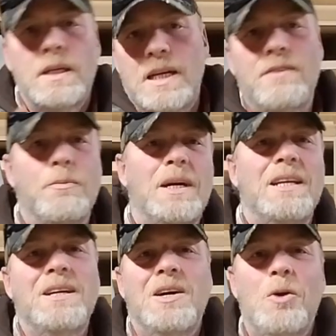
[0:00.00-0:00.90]
everybody,
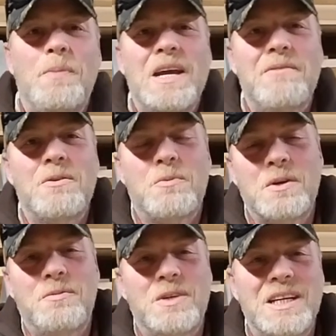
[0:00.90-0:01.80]
hope you're having a
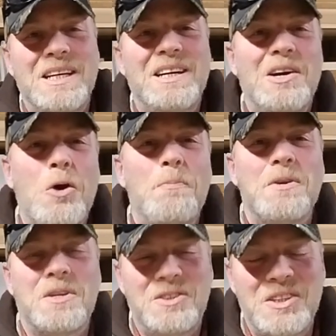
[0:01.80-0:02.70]
wonderful day. Hope you
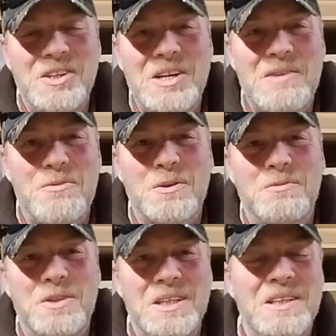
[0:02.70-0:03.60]
continue to have a
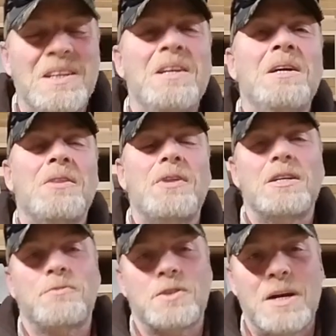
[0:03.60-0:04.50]
wonderful day. And thanks
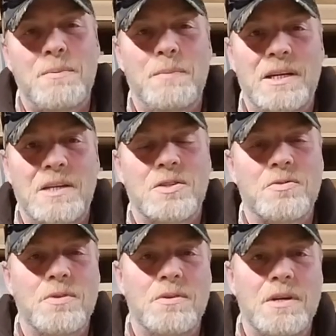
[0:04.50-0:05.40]
for stopping by Dancing
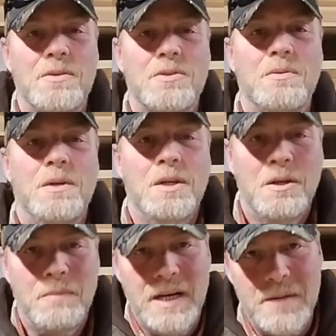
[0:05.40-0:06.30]
Critter Acres.
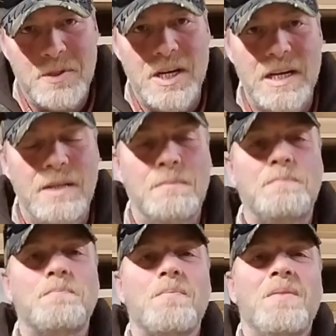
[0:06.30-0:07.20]
My name's Dean.
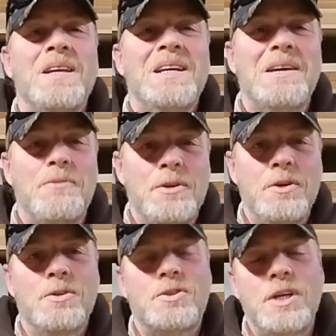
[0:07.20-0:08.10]
If you're new
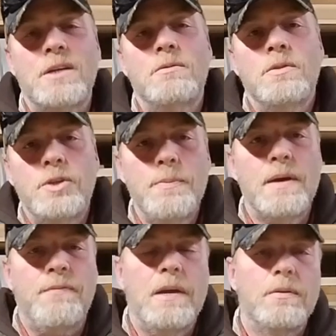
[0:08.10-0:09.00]
to this channel, do me a
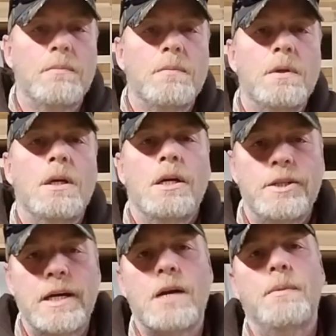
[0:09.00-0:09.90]
favor.
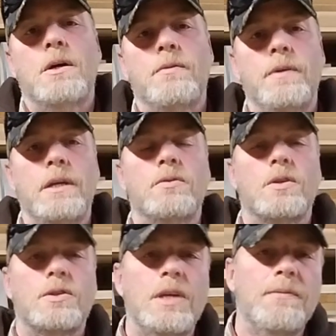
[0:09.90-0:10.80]
Check out my other videos.
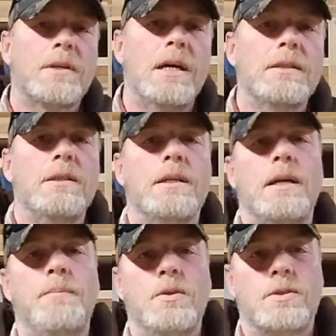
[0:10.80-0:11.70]
See if the content that I
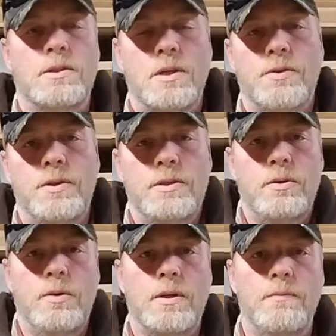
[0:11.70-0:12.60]
post is something that you're
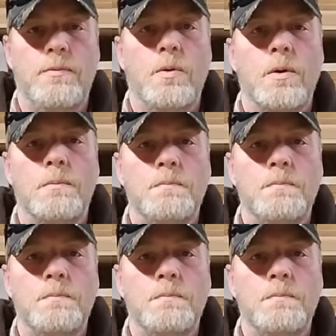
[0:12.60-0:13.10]
looking for.